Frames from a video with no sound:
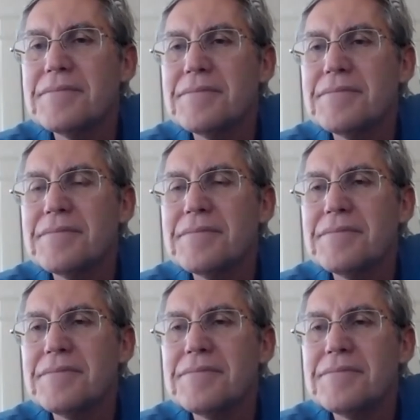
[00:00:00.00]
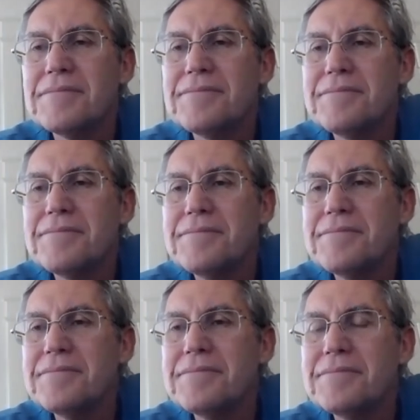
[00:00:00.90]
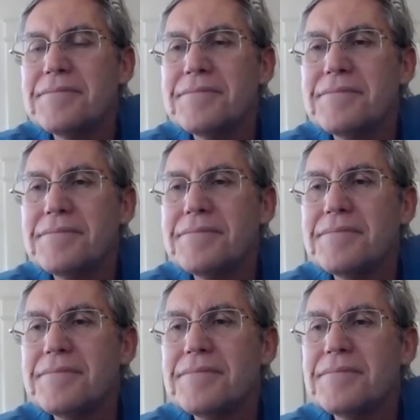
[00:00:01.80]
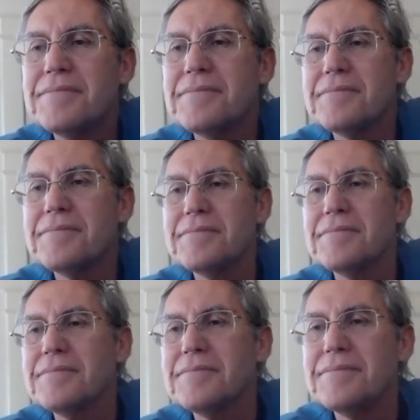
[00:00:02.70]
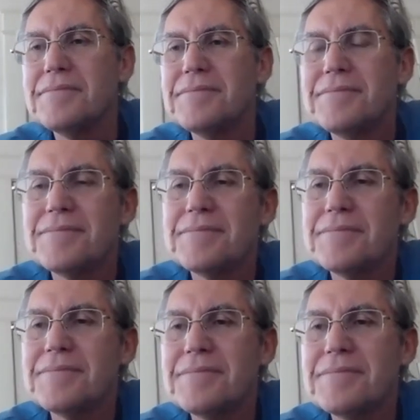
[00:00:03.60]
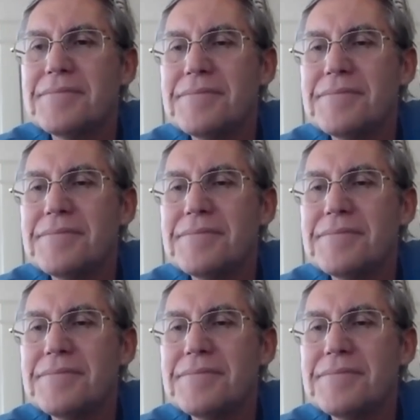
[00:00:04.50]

[no speech]